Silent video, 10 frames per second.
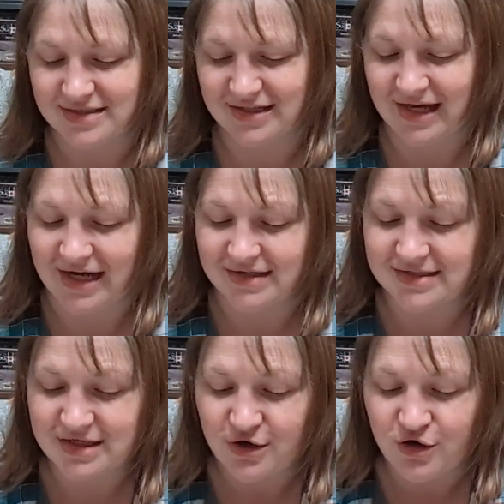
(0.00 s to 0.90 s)
class,
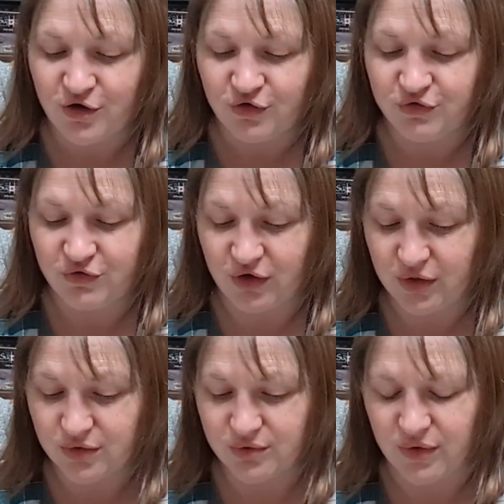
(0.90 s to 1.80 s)

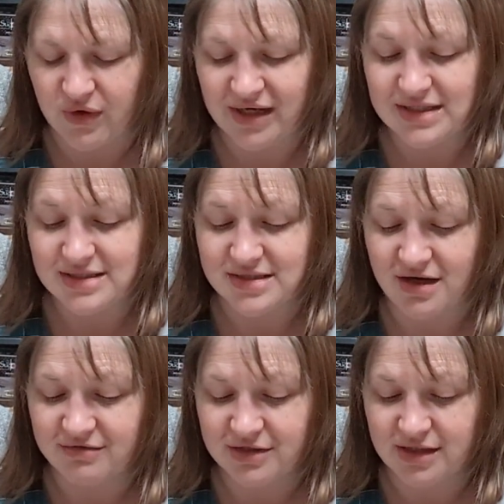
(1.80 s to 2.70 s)
Fauntleroy
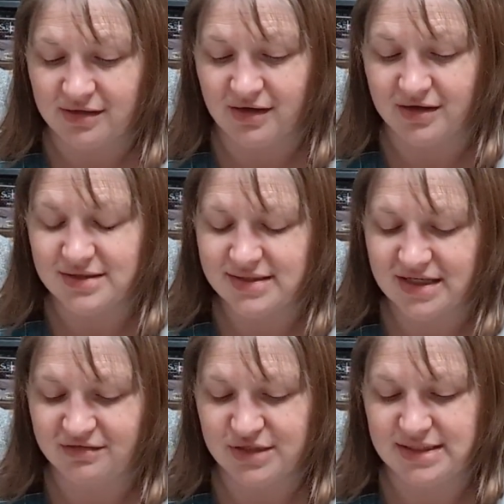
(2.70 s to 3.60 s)
discovered an
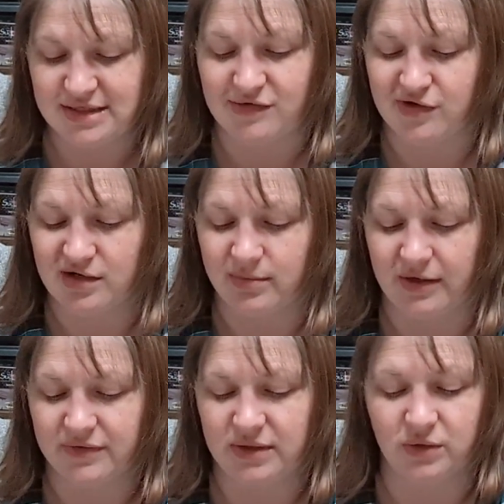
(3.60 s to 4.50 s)
unsavory secret
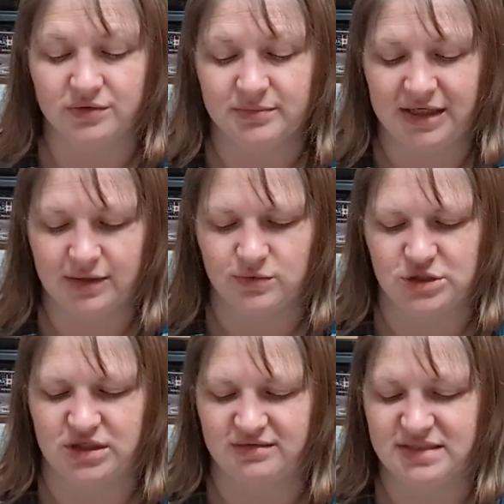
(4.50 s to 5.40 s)
about the old man,
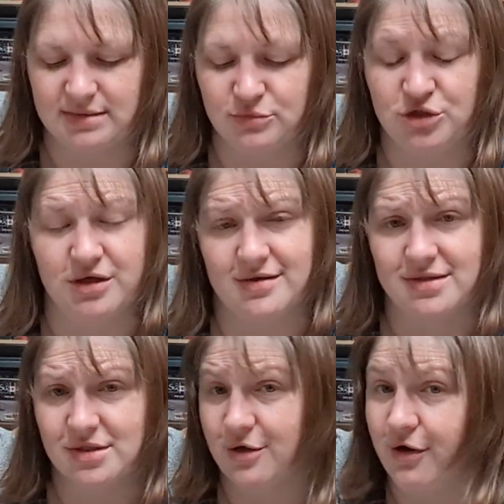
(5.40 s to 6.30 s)
which gives him
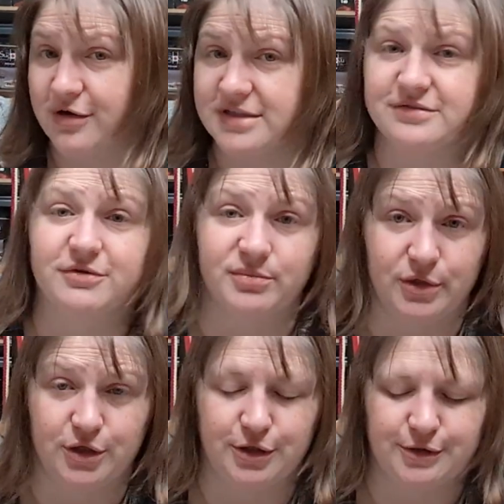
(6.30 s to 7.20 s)
just cause for
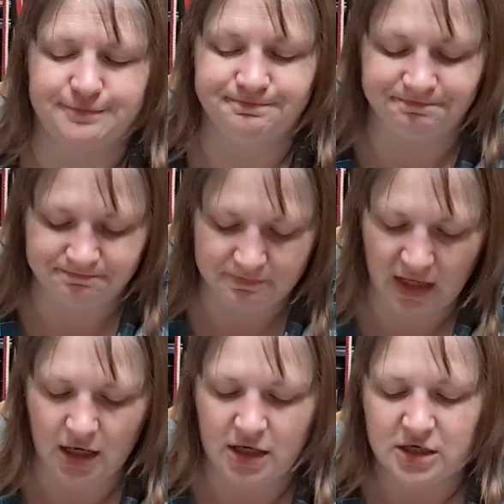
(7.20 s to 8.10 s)
murder.
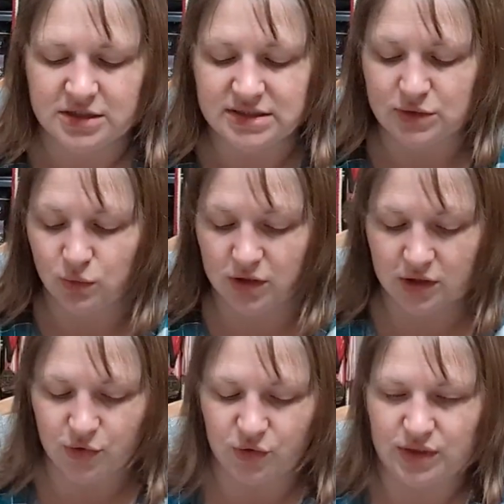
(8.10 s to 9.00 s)
So
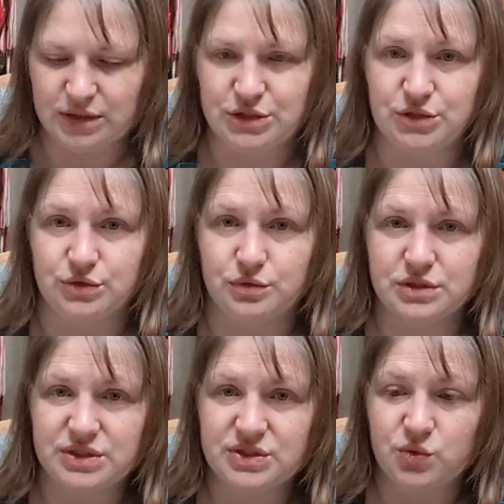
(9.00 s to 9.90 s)
we're going to
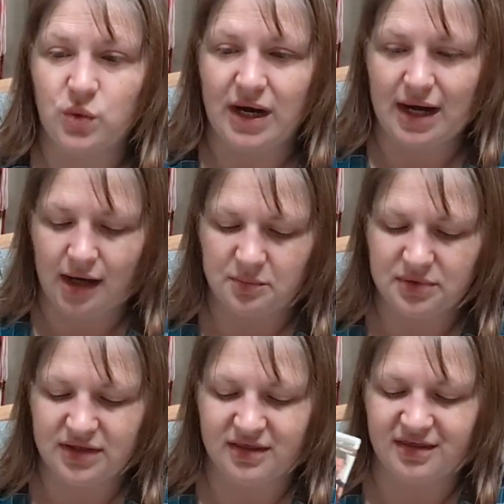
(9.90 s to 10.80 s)
swap
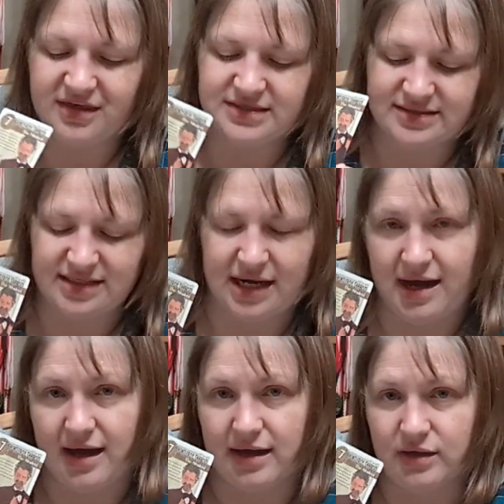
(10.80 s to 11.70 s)
this
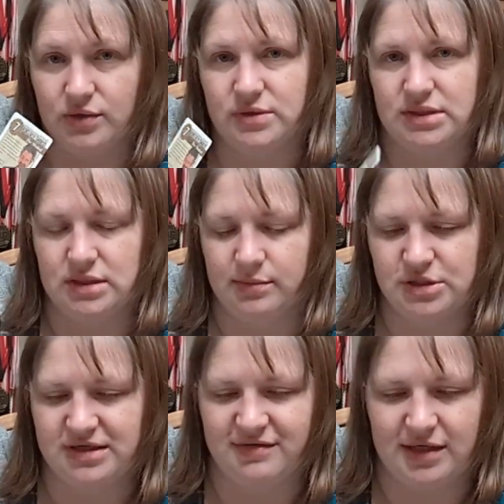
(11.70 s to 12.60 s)
guy, who is a number
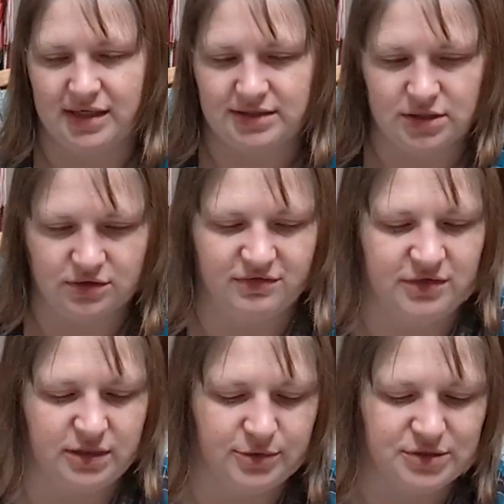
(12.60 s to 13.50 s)
7. I don't know if the
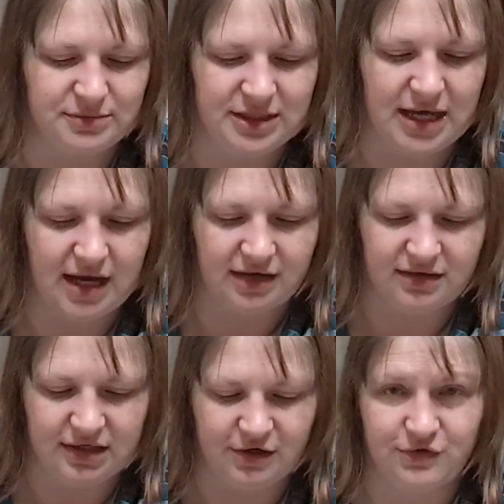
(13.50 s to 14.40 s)
numbers mean
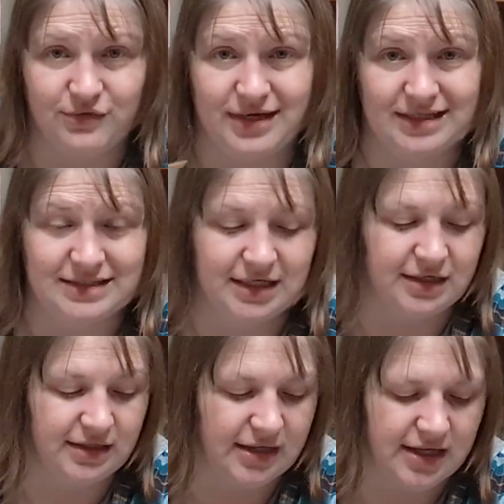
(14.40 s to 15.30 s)
anything other than
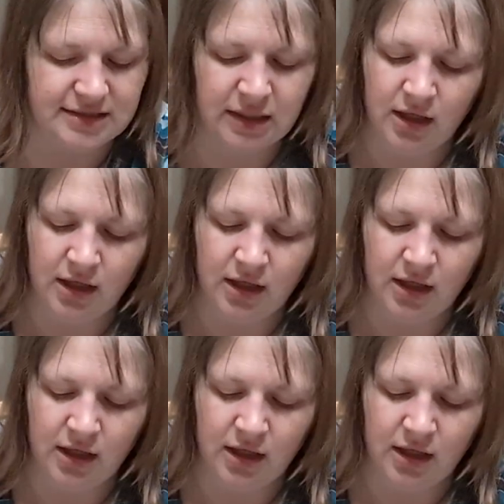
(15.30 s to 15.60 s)
identity yet.